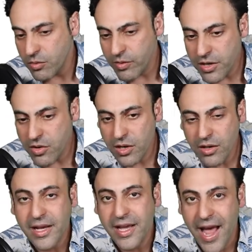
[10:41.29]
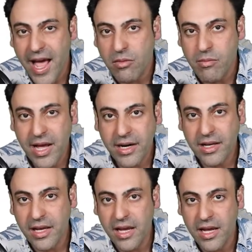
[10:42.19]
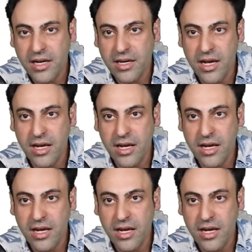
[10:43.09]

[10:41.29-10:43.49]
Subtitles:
When you hear like aromatic in